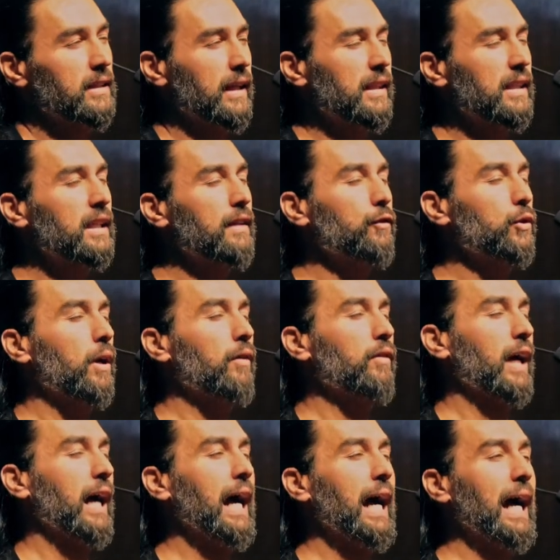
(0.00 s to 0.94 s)
I think if you have
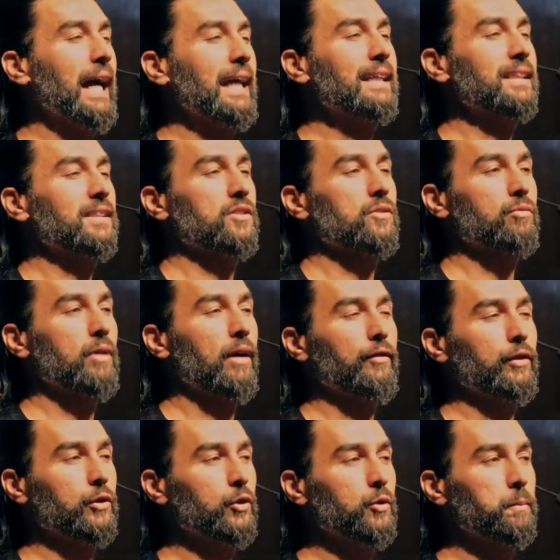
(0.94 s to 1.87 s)
the highest
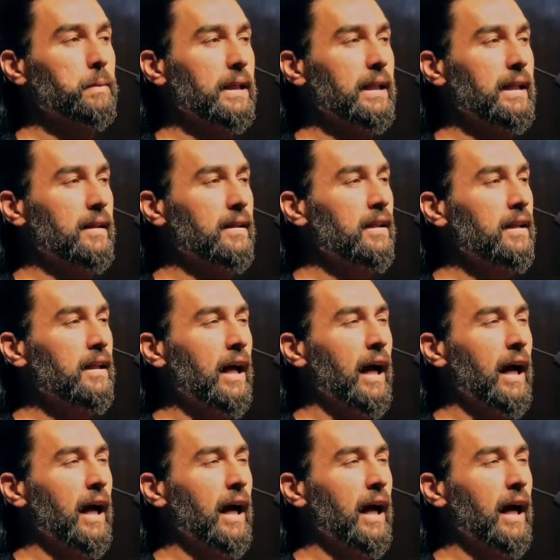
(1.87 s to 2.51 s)
Revolut plan,